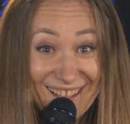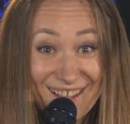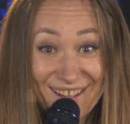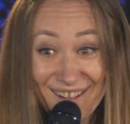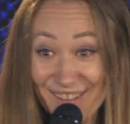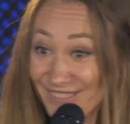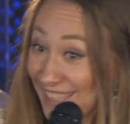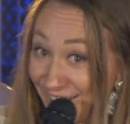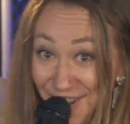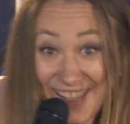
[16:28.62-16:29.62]
all
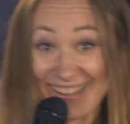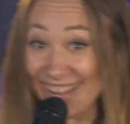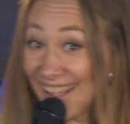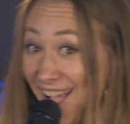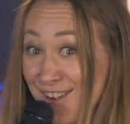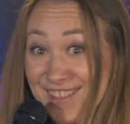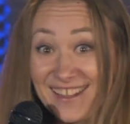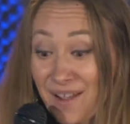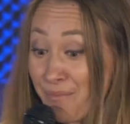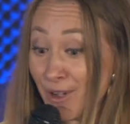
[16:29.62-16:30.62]
if
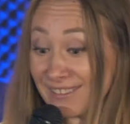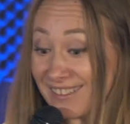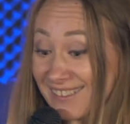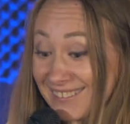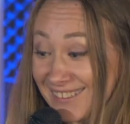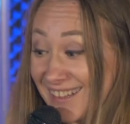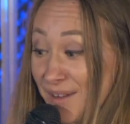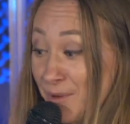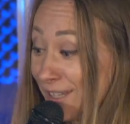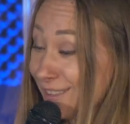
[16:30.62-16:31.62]
somebody will bring you
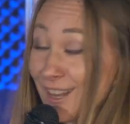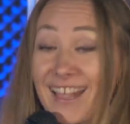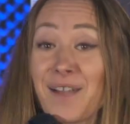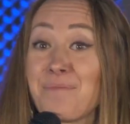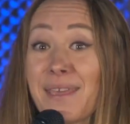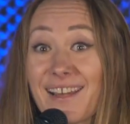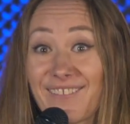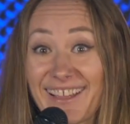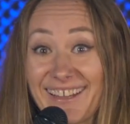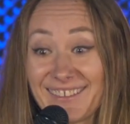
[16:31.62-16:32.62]
the second
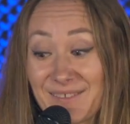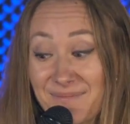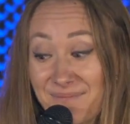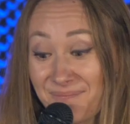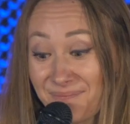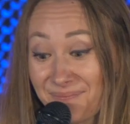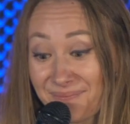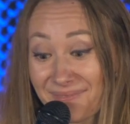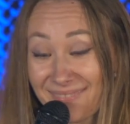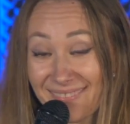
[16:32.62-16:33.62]
time
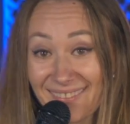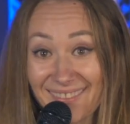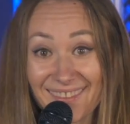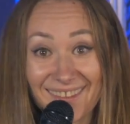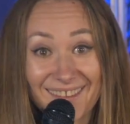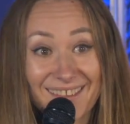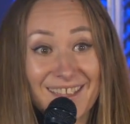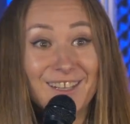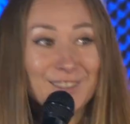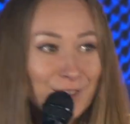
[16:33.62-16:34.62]
cacao, it
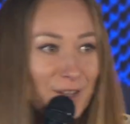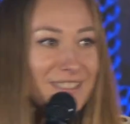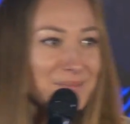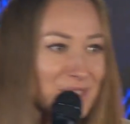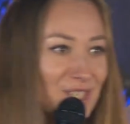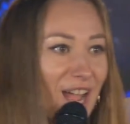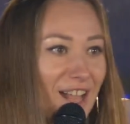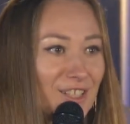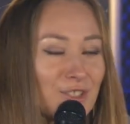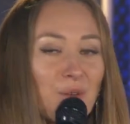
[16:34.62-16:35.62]
will not deal
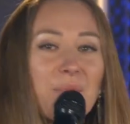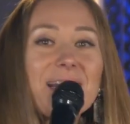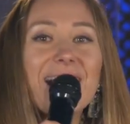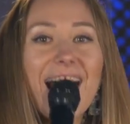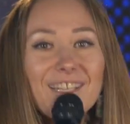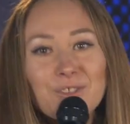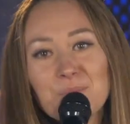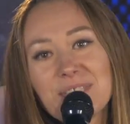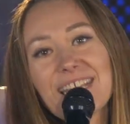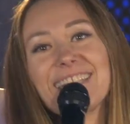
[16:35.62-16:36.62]
with it.
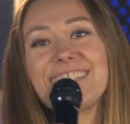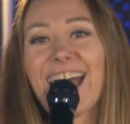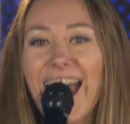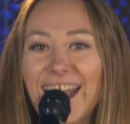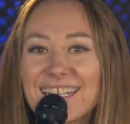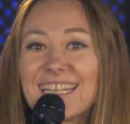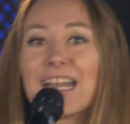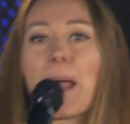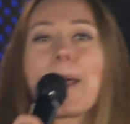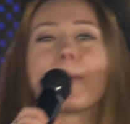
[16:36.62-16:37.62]
It will not
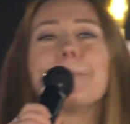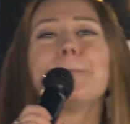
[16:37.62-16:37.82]
help.